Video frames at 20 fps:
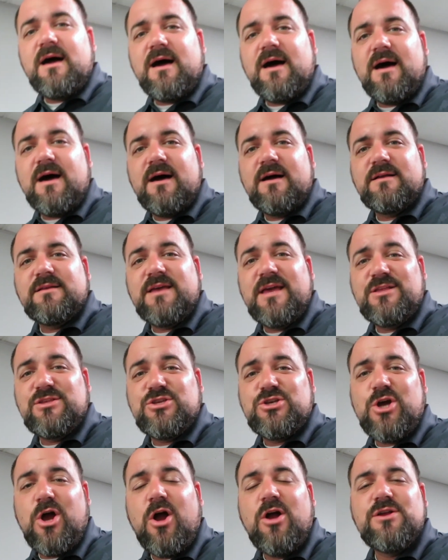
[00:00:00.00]

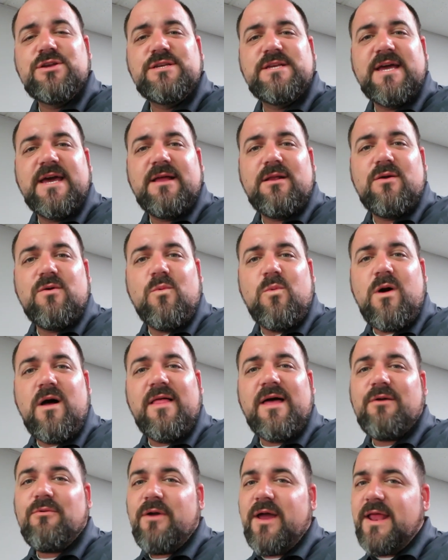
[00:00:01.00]
and charged it while
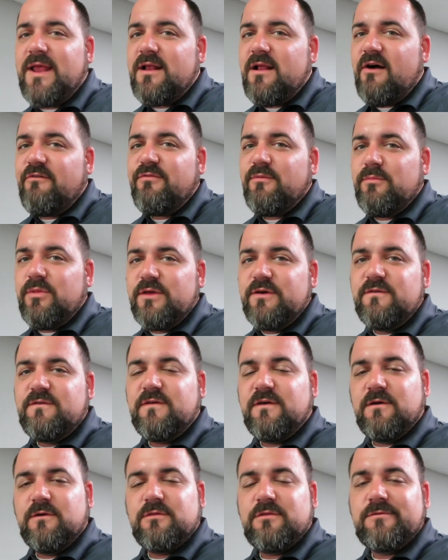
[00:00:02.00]
I ran it off of
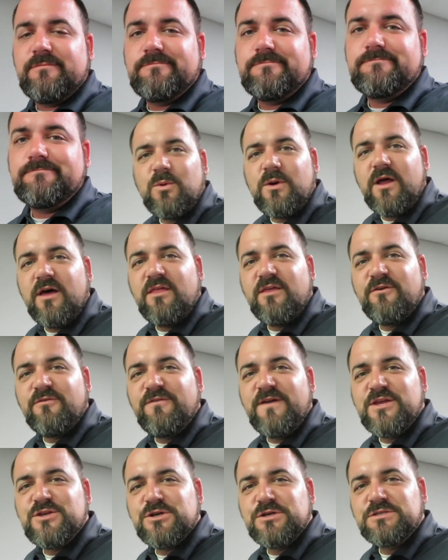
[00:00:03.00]
Bluetooth. What other
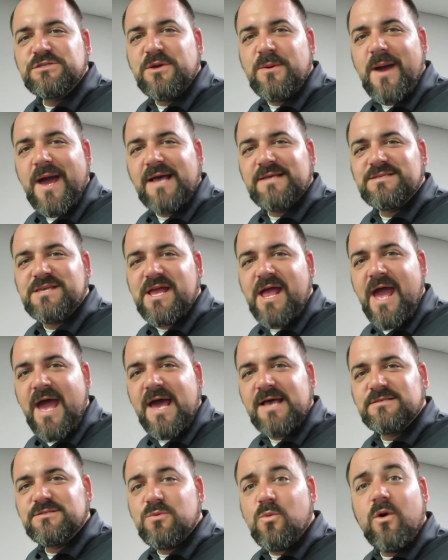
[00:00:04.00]
features, you ask, it
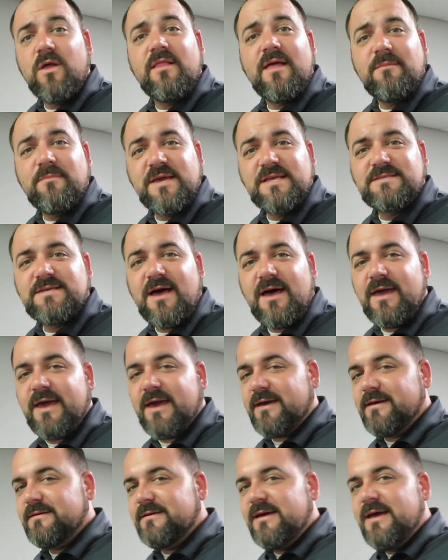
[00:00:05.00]
has? Well, let me tell
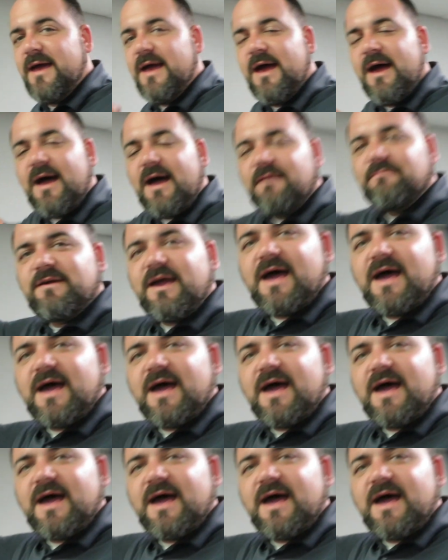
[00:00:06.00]
you. I've